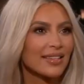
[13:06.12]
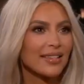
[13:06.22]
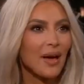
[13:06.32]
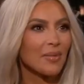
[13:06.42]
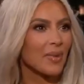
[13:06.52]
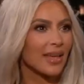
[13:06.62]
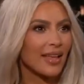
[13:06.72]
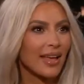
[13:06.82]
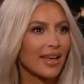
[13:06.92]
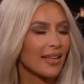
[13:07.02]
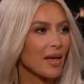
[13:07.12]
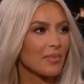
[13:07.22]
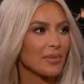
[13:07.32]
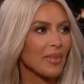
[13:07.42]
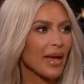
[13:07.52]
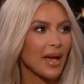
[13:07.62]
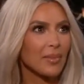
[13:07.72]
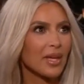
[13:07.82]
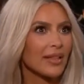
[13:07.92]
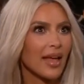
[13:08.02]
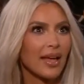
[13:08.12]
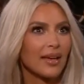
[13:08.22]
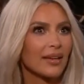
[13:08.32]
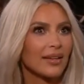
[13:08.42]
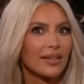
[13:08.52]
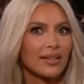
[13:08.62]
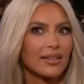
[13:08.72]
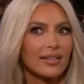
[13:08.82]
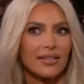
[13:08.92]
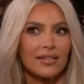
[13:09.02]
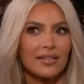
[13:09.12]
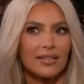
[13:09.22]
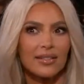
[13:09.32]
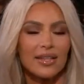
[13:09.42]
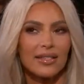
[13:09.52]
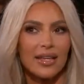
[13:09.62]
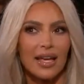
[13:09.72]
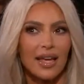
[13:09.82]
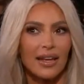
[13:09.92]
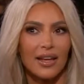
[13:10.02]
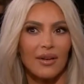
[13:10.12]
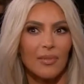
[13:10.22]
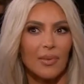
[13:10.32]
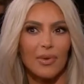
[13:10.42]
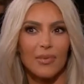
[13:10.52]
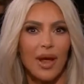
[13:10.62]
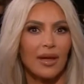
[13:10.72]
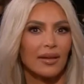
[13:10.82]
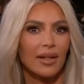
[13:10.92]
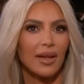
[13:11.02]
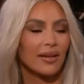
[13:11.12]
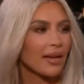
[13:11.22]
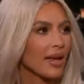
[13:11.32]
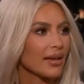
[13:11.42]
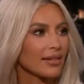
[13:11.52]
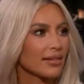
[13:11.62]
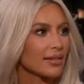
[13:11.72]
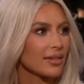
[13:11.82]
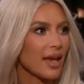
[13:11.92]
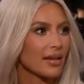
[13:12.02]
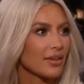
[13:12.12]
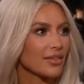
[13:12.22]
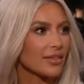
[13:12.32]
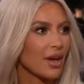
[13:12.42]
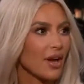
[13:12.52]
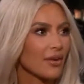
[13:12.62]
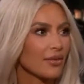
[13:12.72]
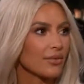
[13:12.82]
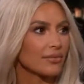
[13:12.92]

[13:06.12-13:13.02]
I saw him at, like, a club in Miami, like, a decade ago, maybe right, like, 8-9 years ago.